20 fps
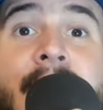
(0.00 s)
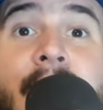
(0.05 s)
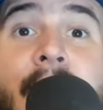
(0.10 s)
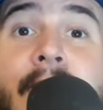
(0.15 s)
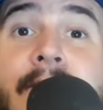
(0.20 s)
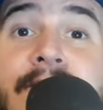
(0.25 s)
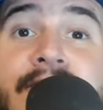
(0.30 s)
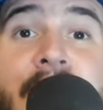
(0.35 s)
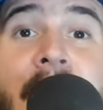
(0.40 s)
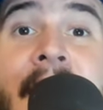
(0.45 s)

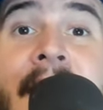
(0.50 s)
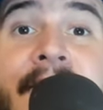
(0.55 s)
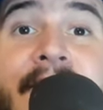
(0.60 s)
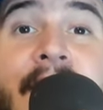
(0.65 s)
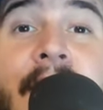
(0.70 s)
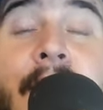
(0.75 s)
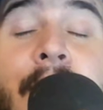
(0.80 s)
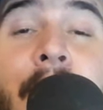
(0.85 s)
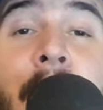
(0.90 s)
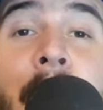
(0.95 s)
driving
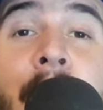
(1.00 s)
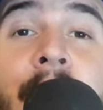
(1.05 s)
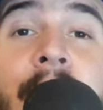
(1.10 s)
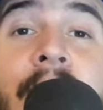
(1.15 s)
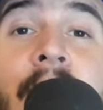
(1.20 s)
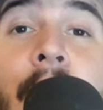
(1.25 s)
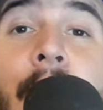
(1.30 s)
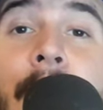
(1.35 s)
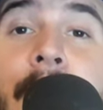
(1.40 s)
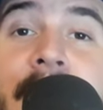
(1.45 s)
a road
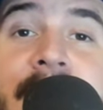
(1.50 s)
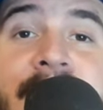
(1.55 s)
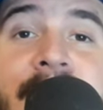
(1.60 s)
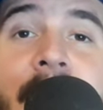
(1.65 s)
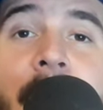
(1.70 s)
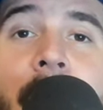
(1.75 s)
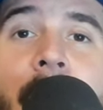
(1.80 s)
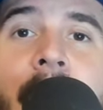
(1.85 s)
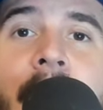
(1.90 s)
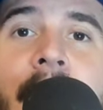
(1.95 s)
course
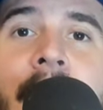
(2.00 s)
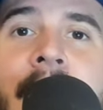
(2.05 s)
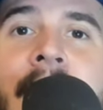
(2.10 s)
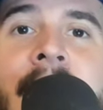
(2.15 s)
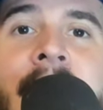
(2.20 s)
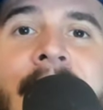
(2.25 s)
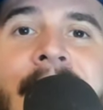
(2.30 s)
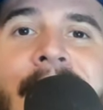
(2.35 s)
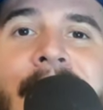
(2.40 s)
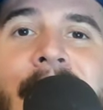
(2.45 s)
car,
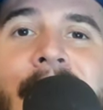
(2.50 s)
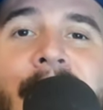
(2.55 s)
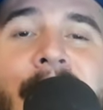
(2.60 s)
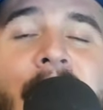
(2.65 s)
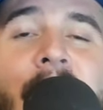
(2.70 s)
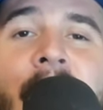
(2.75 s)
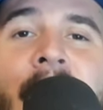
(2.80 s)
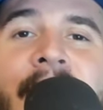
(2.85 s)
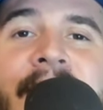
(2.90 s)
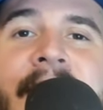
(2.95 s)
or
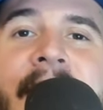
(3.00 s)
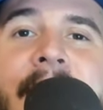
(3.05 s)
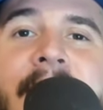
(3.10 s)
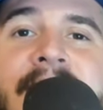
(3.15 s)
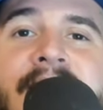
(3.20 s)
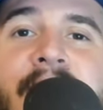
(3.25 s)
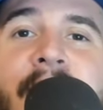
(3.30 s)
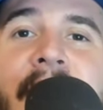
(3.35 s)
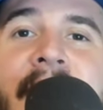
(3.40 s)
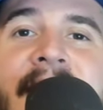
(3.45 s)
car that was
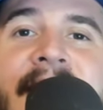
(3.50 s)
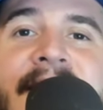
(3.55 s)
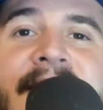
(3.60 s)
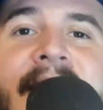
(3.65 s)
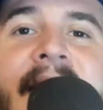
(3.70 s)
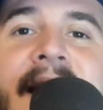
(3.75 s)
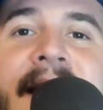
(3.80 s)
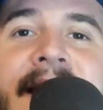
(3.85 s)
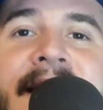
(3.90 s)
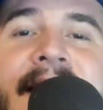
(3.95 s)
ran in
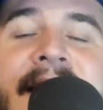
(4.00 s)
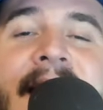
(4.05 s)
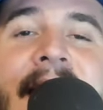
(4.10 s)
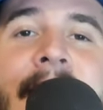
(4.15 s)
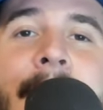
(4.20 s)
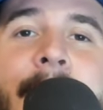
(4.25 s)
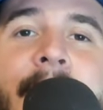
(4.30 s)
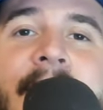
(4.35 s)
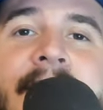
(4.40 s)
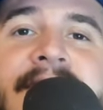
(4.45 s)
the
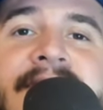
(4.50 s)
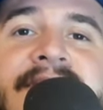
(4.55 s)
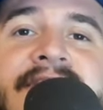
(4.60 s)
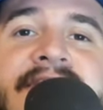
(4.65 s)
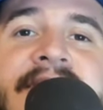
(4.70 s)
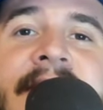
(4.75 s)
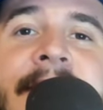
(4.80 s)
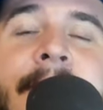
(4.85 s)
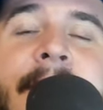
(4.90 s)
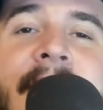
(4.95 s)
Indianapolis
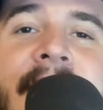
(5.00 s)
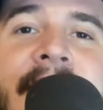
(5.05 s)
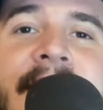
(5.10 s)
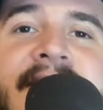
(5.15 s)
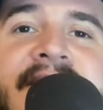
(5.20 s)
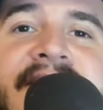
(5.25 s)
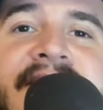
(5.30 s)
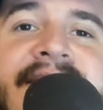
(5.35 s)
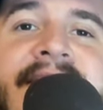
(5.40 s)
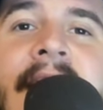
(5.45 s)
GP
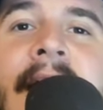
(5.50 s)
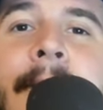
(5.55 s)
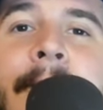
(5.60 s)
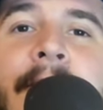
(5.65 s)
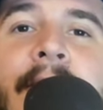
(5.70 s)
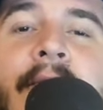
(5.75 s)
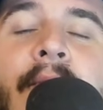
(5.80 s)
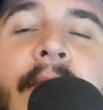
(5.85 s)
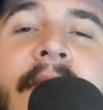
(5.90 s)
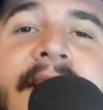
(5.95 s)
just a
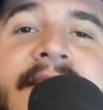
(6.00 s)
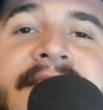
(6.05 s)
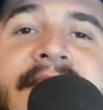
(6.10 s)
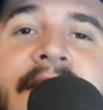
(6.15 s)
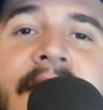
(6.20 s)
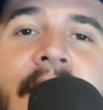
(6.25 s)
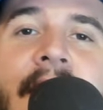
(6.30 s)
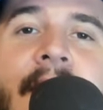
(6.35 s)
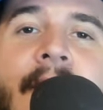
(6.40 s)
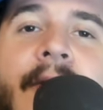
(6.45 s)
couple of weeks
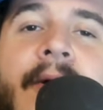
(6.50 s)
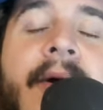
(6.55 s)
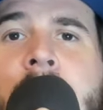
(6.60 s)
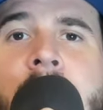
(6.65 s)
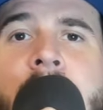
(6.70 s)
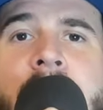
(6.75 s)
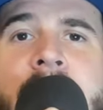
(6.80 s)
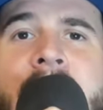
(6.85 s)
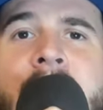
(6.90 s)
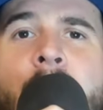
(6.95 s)
ago.
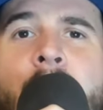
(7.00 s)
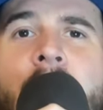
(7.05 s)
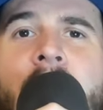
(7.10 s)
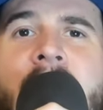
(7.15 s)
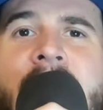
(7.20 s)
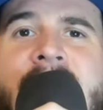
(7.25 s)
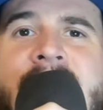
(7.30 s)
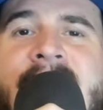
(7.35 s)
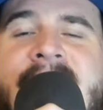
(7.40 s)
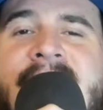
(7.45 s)
Now we're
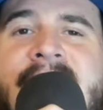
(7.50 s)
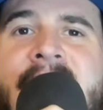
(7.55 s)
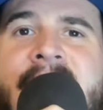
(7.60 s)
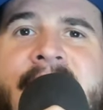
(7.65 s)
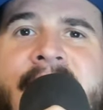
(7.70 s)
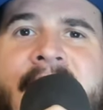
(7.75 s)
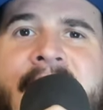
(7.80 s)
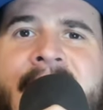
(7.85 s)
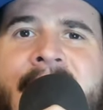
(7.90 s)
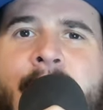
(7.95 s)
on to
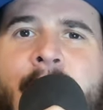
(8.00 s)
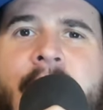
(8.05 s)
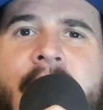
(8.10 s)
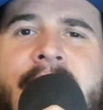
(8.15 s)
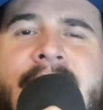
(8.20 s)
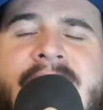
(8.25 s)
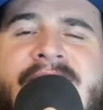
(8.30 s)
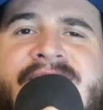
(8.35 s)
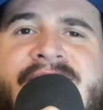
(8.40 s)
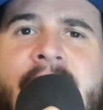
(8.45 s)
Sunday, and we're going
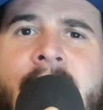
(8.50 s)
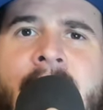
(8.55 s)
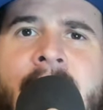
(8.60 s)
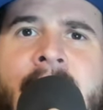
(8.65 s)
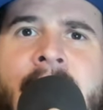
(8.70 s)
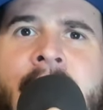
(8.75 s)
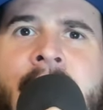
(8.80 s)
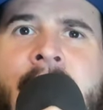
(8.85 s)
to start